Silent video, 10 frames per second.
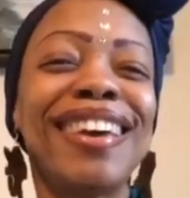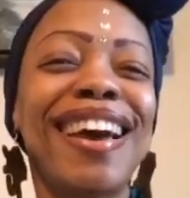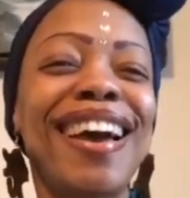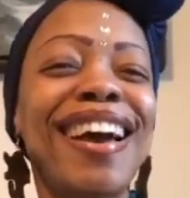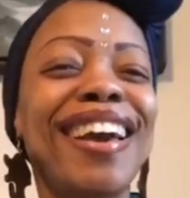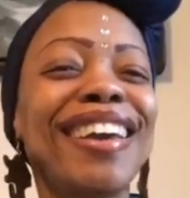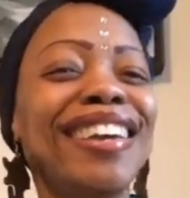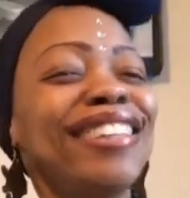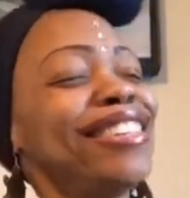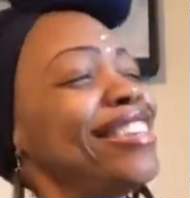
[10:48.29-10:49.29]
I
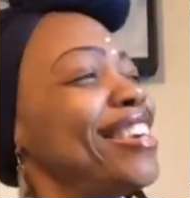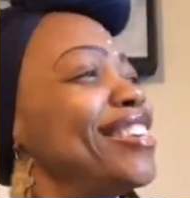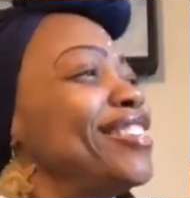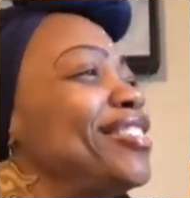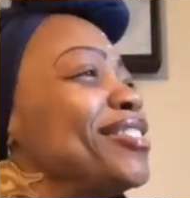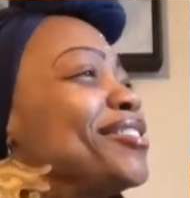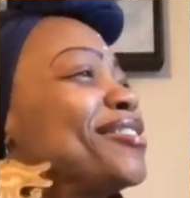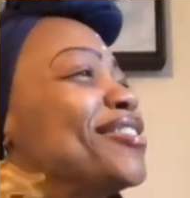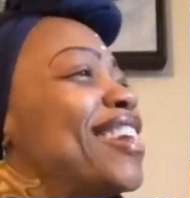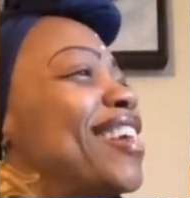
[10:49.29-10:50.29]
intend
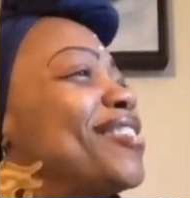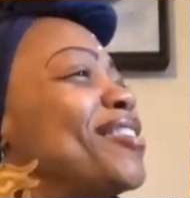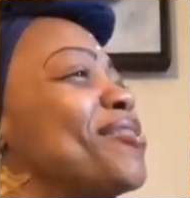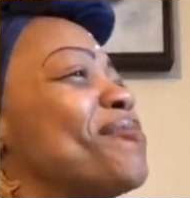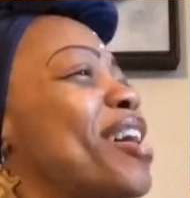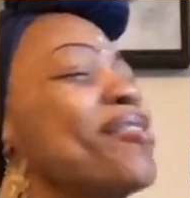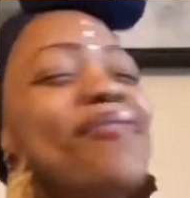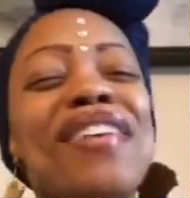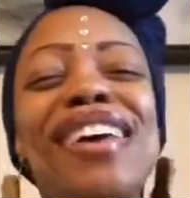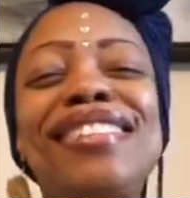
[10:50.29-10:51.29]
to,
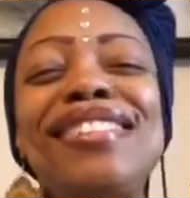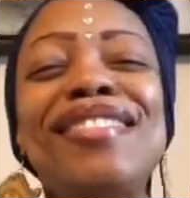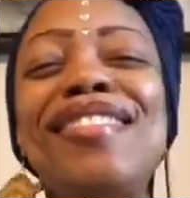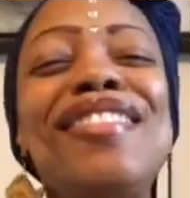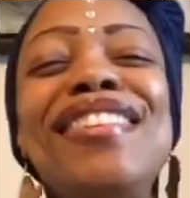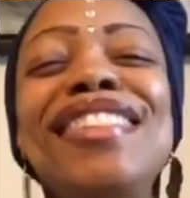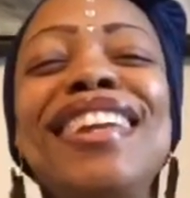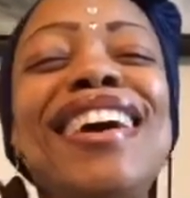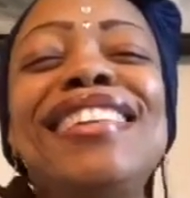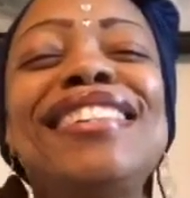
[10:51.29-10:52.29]
manifest all that
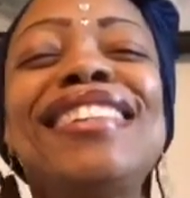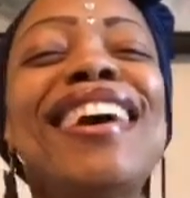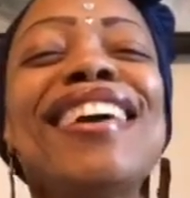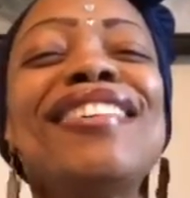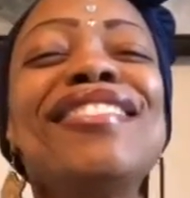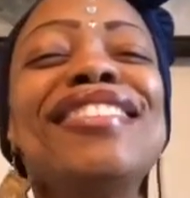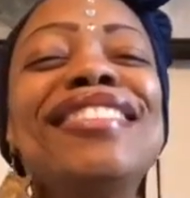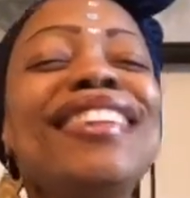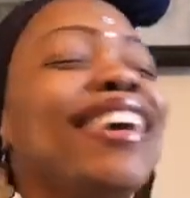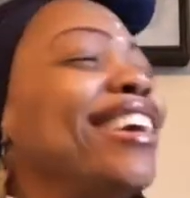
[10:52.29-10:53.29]
I desire on
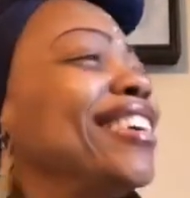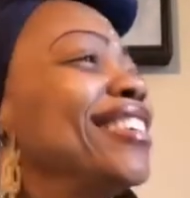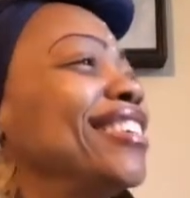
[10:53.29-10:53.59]
today.